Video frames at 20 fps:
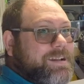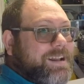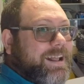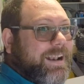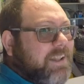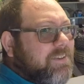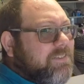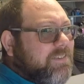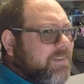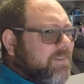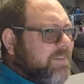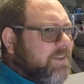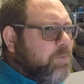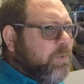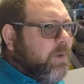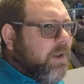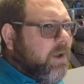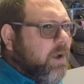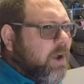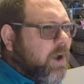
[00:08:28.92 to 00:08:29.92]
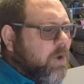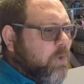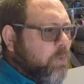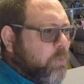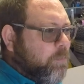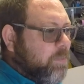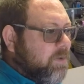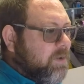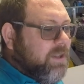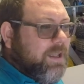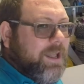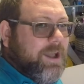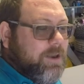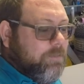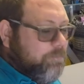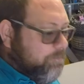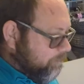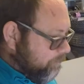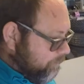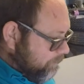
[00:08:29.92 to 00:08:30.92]
At least that's what I hope.
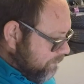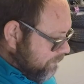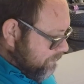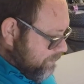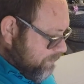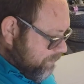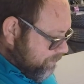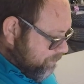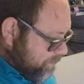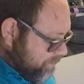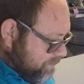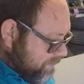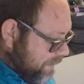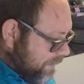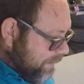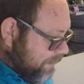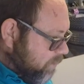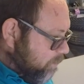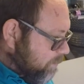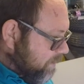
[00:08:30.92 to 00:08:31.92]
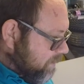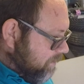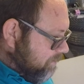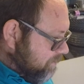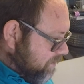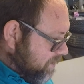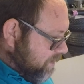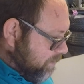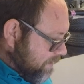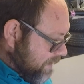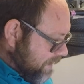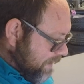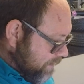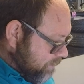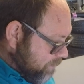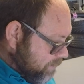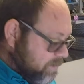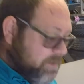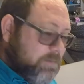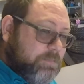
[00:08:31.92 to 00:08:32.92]
Um, Starting to get a little bit concerned about
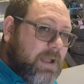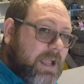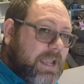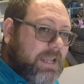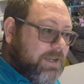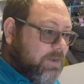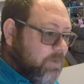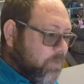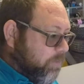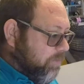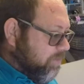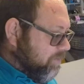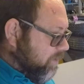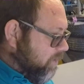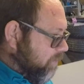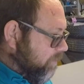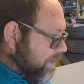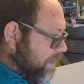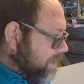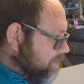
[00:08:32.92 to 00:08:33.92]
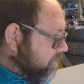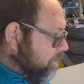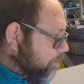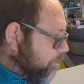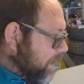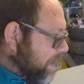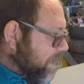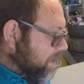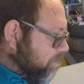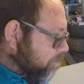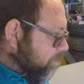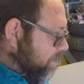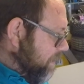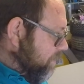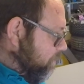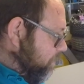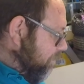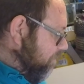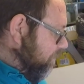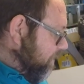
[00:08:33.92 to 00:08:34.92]
how the paint looks on the engine bay
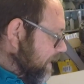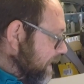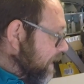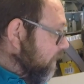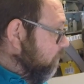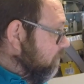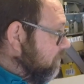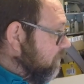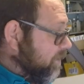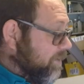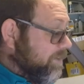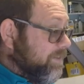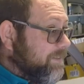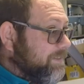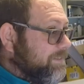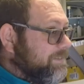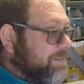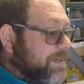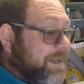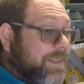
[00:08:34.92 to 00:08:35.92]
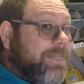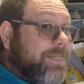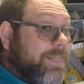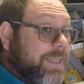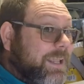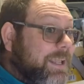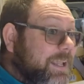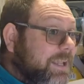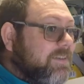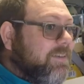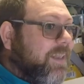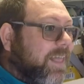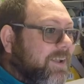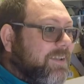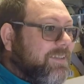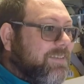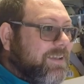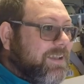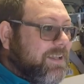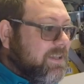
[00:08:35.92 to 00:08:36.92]
compared to everything else. I, I think it's
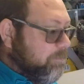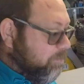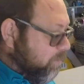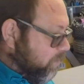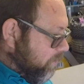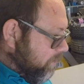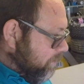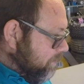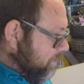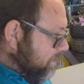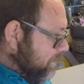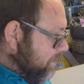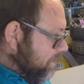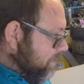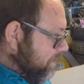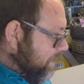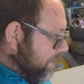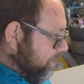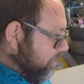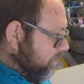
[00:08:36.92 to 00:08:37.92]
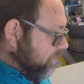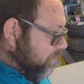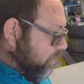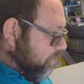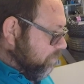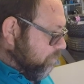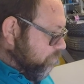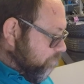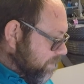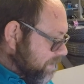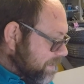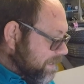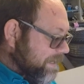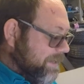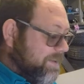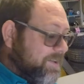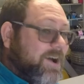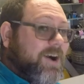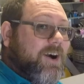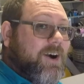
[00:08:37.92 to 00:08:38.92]
lighting, but it just looks
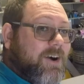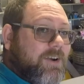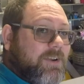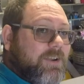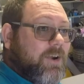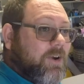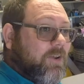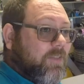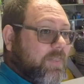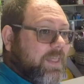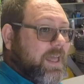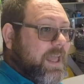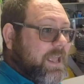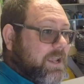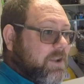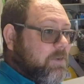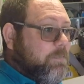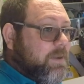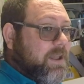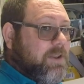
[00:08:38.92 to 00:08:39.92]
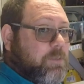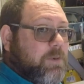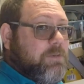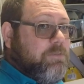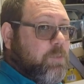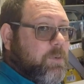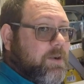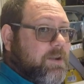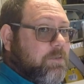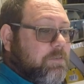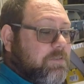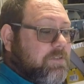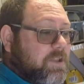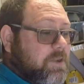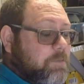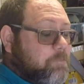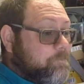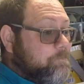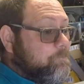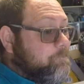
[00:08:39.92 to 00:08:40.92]
really dark on there compared to everywhere else. So
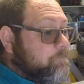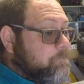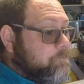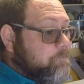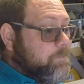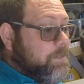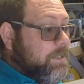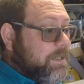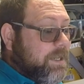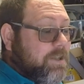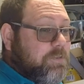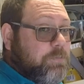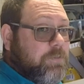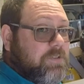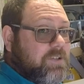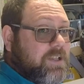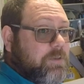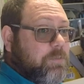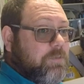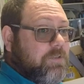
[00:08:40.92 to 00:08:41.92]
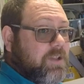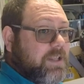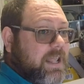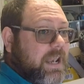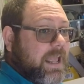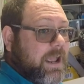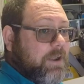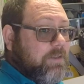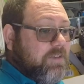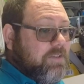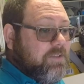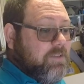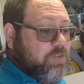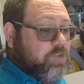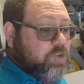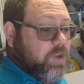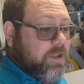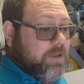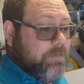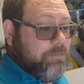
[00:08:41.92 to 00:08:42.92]
I guess we'll see once I get it out in the
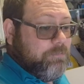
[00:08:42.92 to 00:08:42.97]
sunshine.